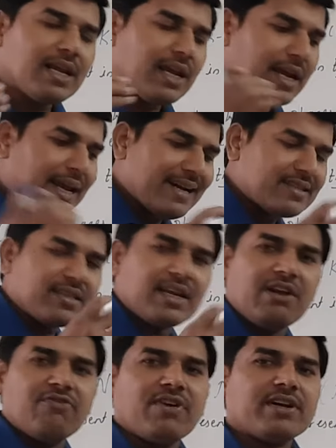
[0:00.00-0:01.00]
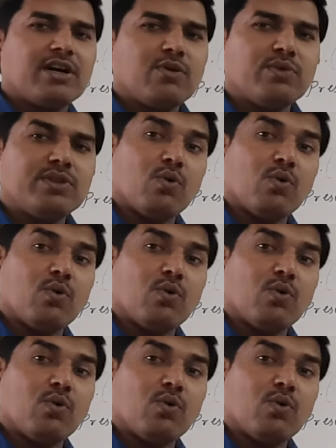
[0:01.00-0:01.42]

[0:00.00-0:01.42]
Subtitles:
gets infected with the